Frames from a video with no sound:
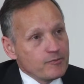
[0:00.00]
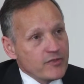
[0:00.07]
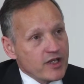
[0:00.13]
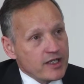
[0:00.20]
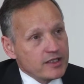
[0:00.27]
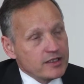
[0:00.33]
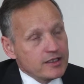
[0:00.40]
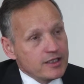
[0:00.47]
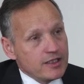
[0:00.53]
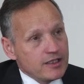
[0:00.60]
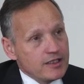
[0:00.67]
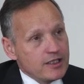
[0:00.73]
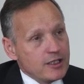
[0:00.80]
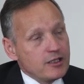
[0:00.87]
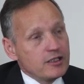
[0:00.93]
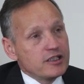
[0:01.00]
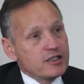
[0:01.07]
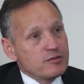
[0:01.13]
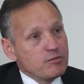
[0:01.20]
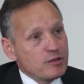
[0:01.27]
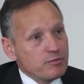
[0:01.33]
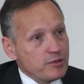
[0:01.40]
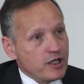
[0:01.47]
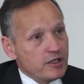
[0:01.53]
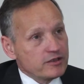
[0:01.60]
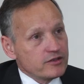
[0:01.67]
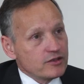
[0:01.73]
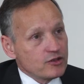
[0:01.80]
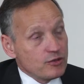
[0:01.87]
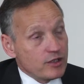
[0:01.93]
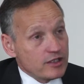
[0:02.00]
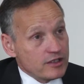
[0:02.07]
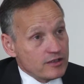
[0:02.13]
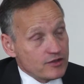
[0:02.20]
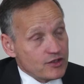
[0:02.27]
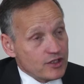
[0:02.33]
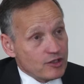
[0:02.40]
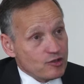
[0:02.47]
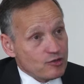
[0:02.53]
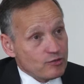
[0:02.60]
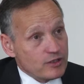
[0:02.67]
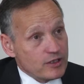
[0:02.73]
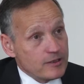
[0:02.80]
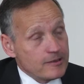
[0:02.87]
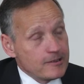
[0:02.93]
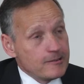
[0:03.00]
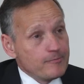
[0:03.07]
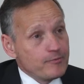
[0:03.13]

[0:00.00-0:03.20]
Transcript: And in the early to mid part of the 20th century,